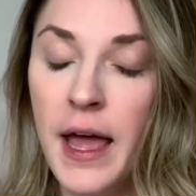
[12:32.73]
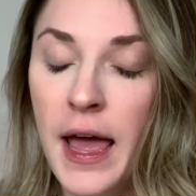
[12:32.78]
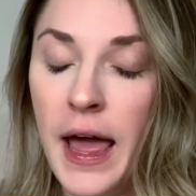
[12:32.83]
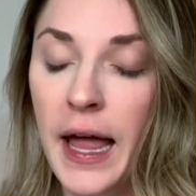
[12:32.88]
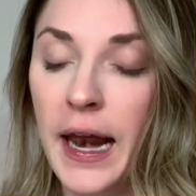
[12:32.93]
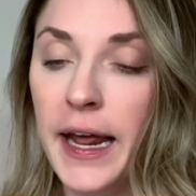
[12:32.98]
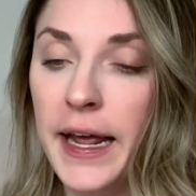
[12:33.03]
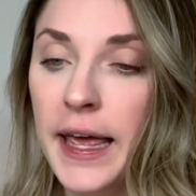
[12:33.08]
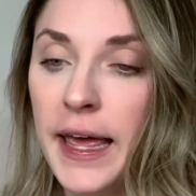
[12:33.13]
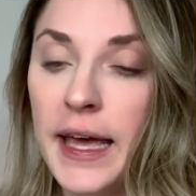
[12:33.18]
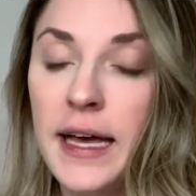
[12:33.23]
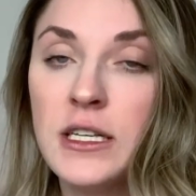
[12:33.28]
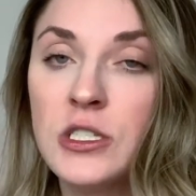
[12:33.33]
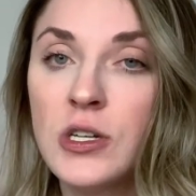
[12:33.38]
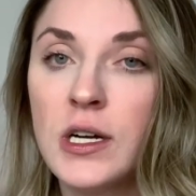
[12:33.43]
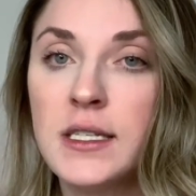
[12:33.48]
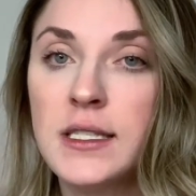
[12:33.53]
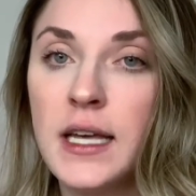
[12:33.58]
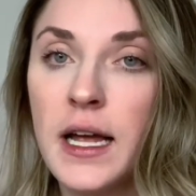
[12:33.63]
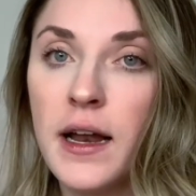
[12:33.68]
And I can't
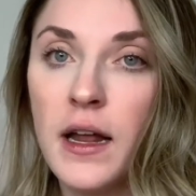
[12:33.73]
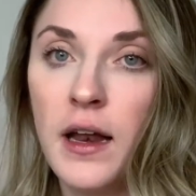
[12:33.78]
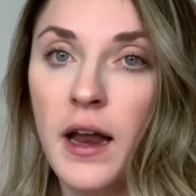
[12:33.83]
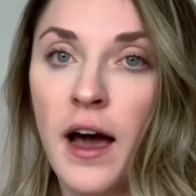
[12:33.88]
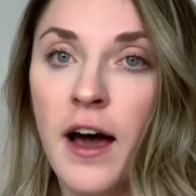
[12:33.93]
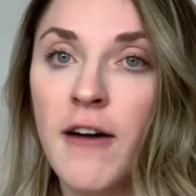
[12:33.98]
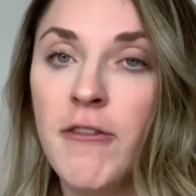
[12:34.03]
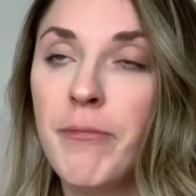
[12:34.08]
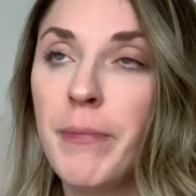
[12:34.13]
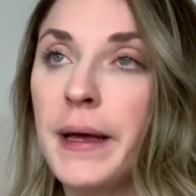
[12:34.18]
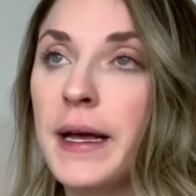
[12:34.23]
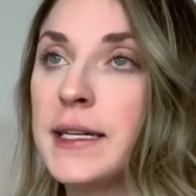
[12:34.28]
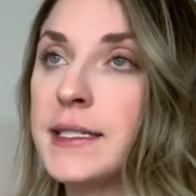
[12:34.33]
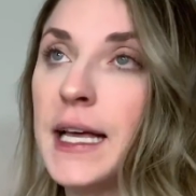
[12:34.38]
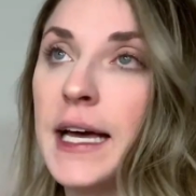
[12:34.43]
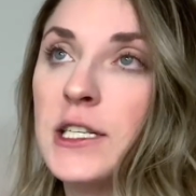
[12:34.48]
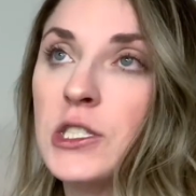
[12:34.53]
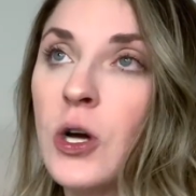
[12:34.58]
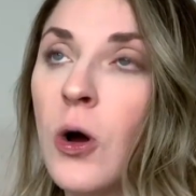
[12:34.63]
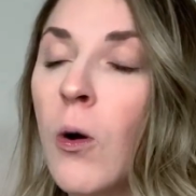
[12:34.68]
stress that enough, because
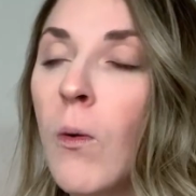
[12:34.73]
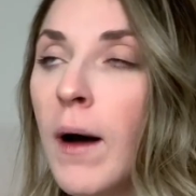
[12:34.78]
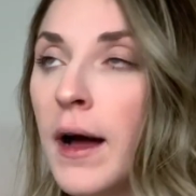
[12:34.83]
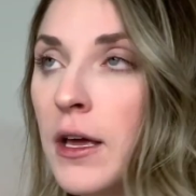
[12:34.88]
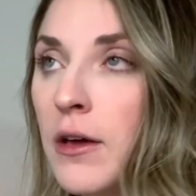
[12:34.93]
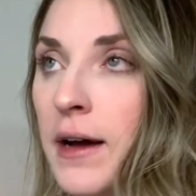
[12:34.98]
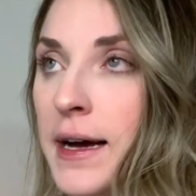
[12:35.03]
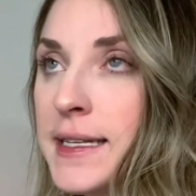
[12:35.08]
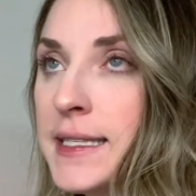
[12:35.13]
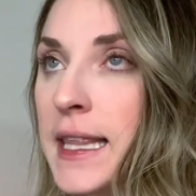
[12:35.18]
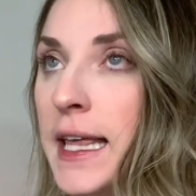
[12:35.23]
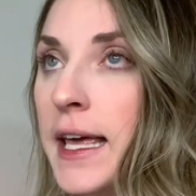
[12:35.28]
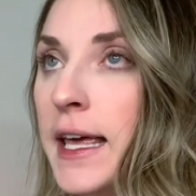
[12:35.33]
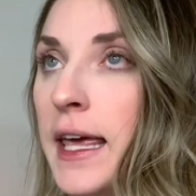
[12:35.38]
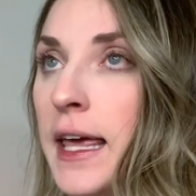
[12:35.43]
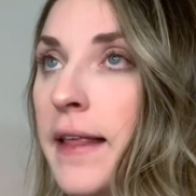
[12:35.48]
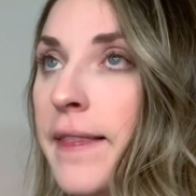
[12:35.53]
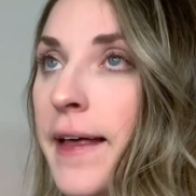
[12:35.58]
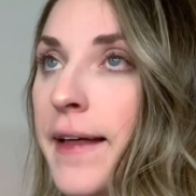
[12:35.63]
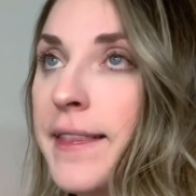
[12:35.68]
I don't want you guys
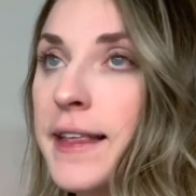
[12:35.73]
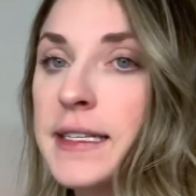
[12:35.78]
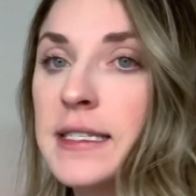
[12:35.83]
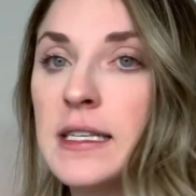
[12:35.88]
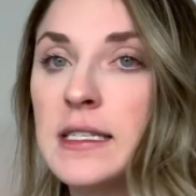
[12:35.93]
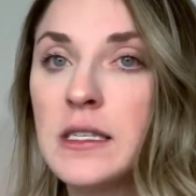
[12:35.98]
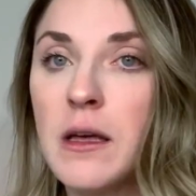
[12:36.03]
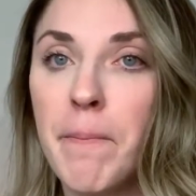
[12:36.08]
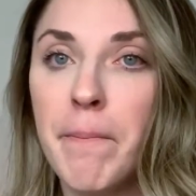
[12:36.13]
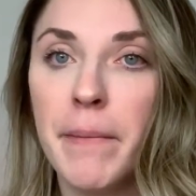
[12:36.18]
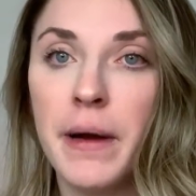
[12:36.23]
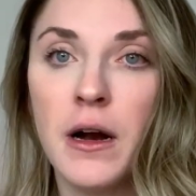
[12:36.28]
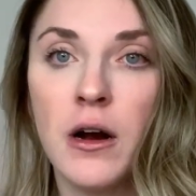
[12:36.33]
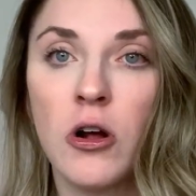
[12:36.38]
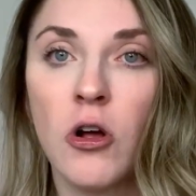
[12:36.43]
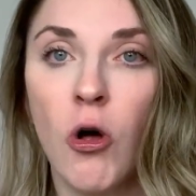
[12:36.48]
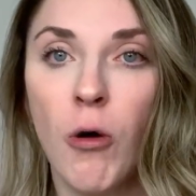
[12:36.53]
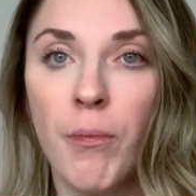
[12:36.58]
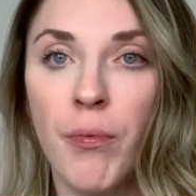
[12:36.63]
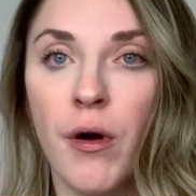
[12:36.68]
thinking that this is some
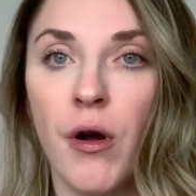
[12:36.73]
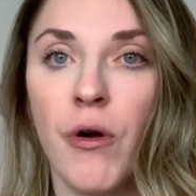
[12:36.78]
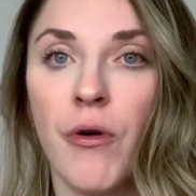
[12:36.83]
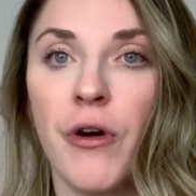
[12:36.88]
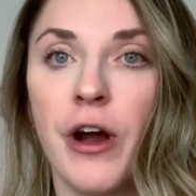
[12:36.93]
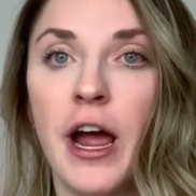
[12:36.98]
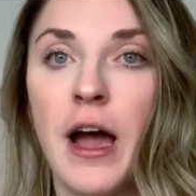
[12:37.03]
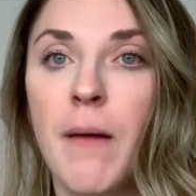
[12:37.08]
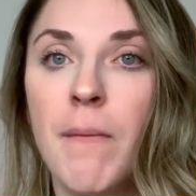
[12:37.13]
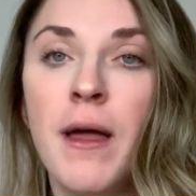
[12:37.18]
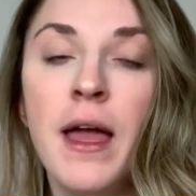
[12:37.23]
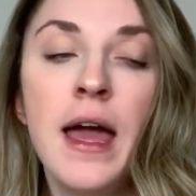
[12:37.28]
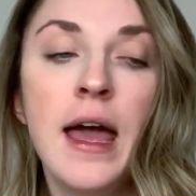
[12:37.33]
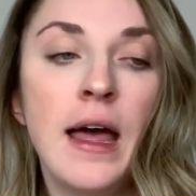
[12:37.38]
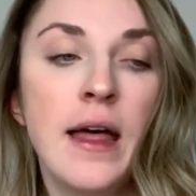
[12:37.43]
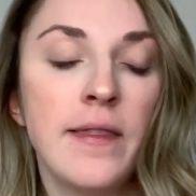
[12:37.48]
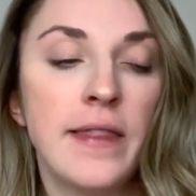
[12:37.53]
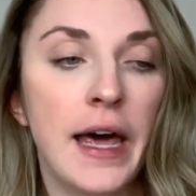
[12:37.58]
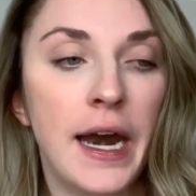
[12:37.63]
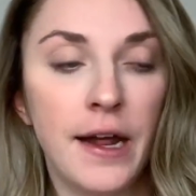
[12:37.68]
miracle program
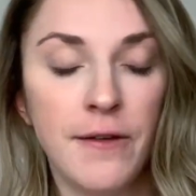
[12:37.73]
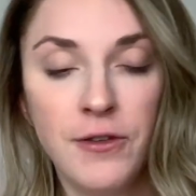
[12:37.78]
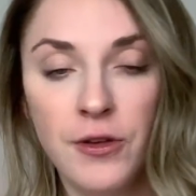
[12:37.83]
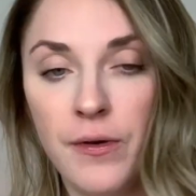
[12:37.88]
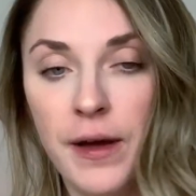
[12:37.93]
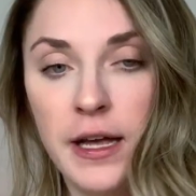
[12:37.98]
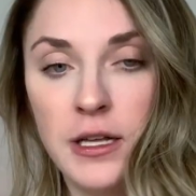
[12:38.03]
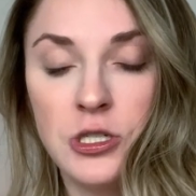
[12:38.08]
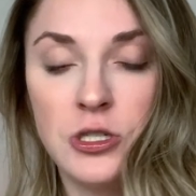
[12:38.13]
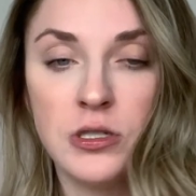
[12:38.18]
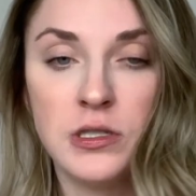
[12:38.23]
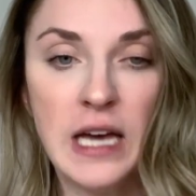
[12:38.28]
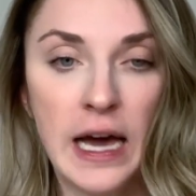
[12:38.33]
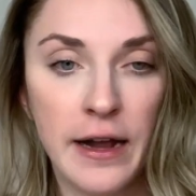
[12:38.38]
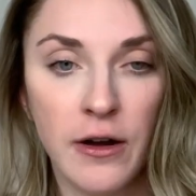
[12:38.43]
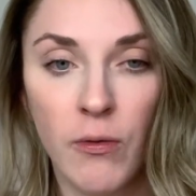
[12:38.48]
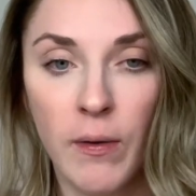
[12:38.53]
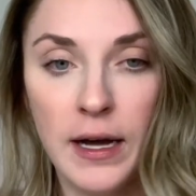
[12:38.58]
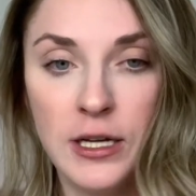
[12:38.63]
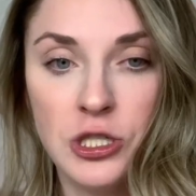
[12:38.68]
that if you answer
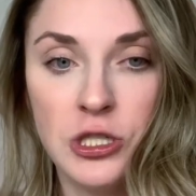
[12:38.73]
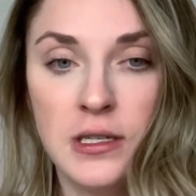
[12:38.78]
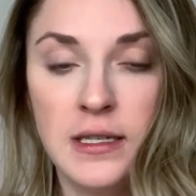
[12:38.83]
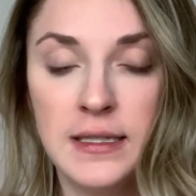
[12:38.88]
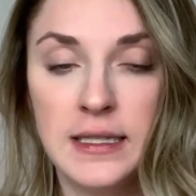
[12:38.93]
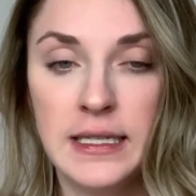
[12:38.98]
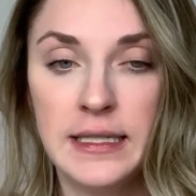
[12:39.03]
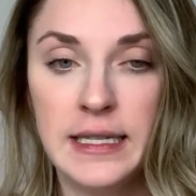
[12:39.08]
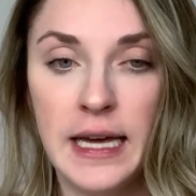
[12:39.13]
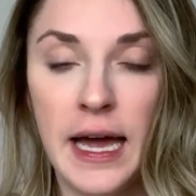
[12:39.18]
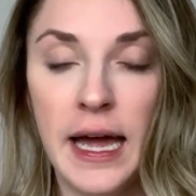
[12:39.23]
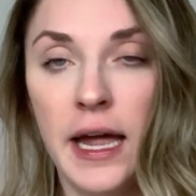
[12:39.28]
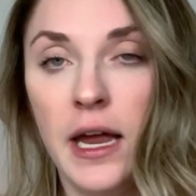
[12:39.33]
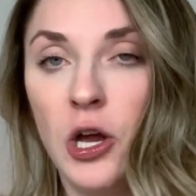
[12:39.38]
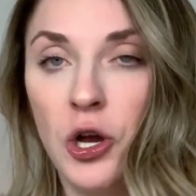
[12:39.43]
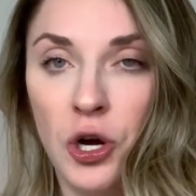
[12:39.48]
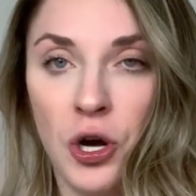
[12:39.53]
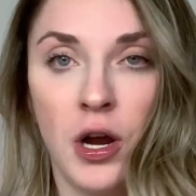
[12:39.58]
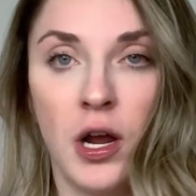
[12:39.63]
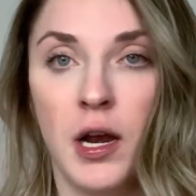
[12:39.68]
10 questions a day,
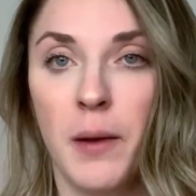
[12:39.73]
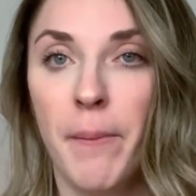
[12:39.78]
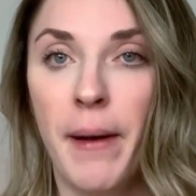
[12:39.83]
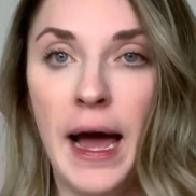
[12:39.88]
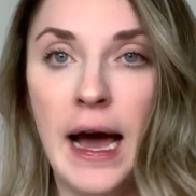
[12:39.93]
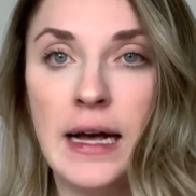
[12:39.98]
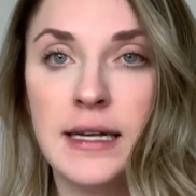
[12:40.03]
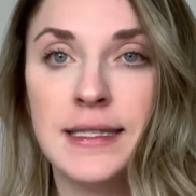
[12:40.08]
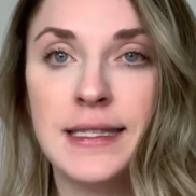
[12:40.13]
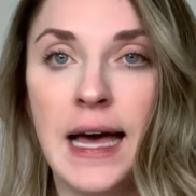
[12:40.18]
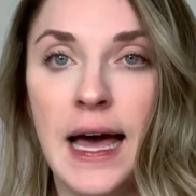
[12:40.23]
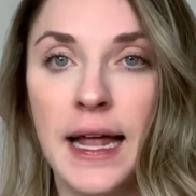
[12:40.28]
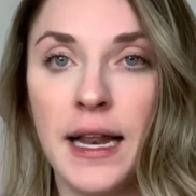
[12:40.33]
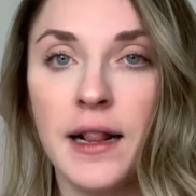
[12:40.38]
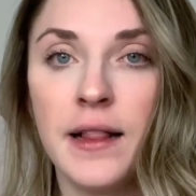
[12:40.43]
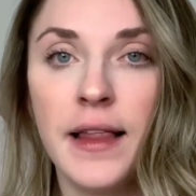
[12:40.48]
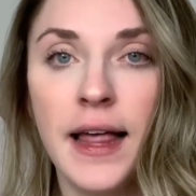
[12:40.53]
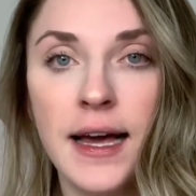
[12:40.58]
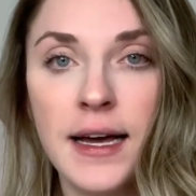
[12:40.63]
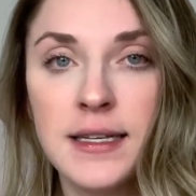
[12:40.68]
you're gonna pass the
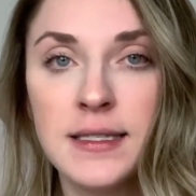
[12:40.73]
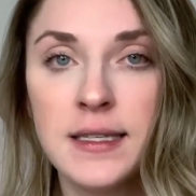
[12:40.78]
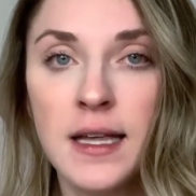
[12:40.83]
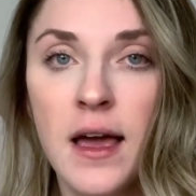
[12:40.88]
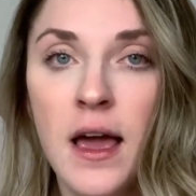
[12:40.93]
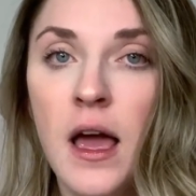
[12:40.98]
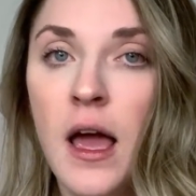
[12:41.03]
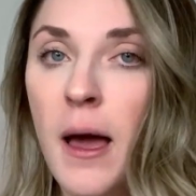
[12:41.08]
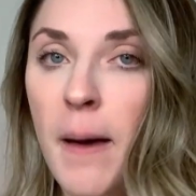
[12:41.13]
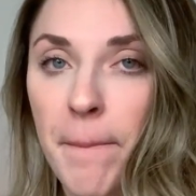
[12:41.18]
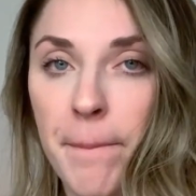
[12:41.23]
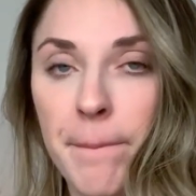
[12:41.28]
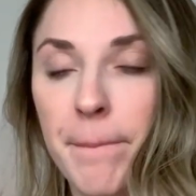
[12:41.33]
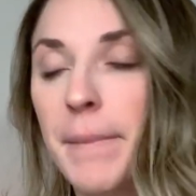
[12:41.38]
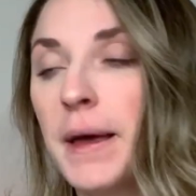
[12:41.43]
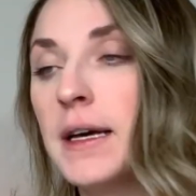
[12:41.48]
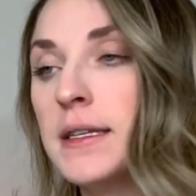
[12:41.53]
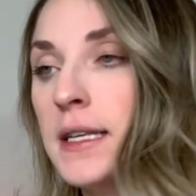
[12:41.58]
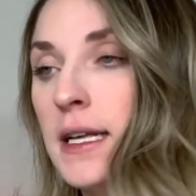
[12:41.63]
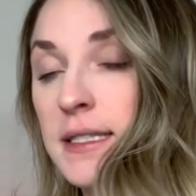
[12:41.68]
NCLEX,
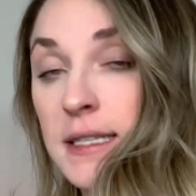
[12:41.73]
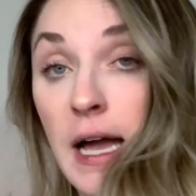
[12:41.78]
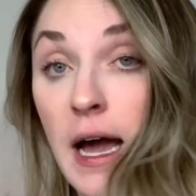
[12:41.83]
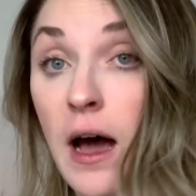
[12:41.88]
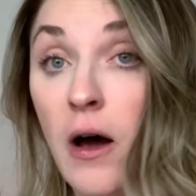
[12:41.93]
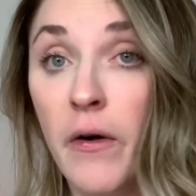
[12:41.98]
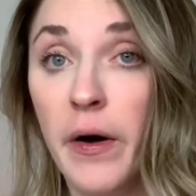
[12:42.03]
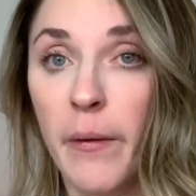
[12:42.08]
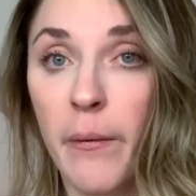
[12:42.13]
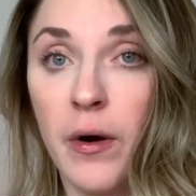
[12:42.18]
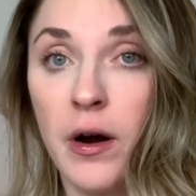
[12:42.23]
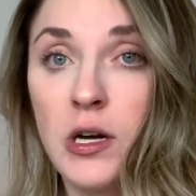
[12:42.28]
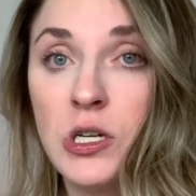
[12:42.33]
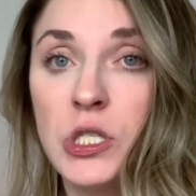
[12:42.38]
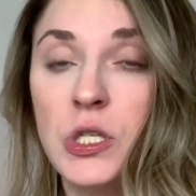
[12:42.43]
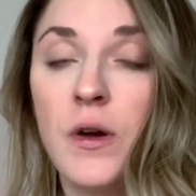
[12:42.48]
because that's not how it works.